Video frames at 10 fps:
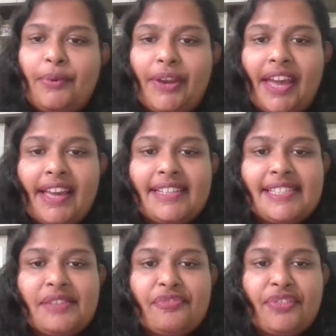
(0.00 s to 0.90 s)

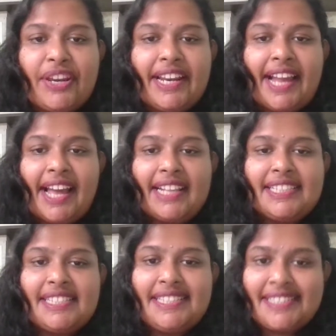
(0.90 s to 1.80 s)
Priya is a
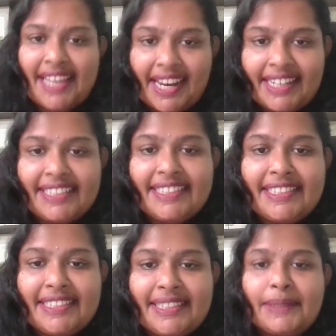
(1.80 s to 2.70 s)
freelance
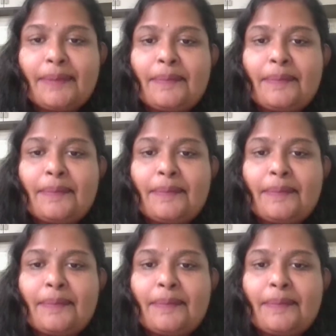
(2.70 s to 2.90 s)
designer.